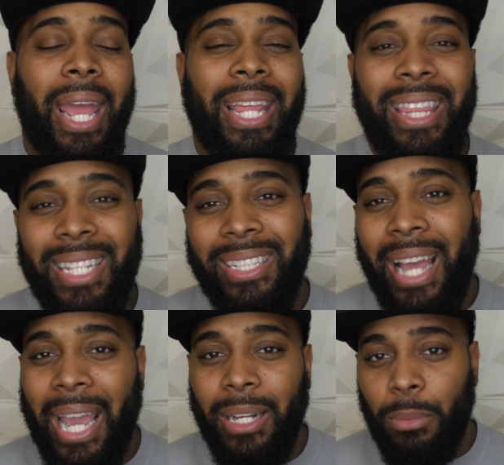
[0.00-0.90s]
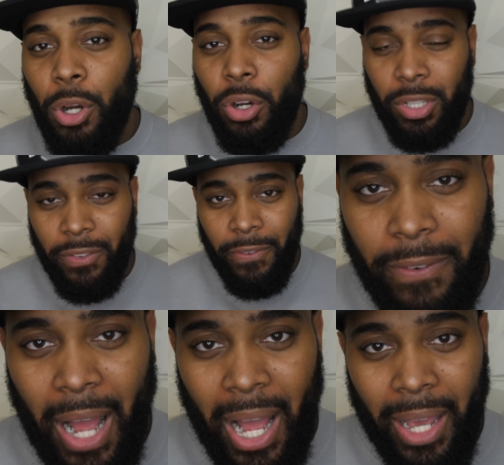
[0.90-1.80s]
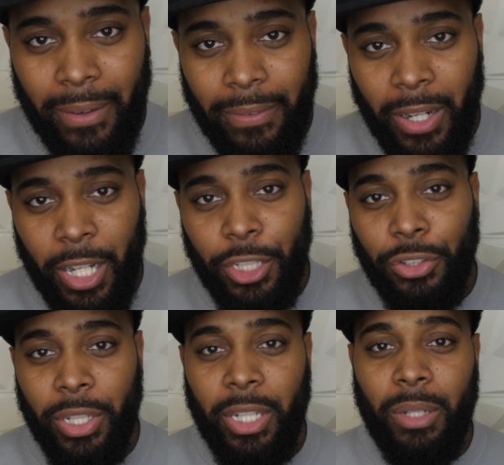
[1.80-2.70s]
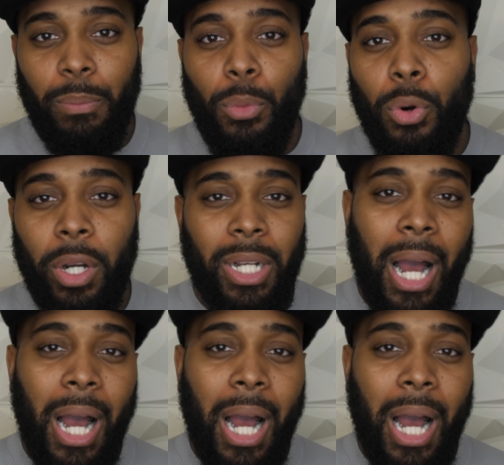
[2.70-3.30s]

And this item costs 500 more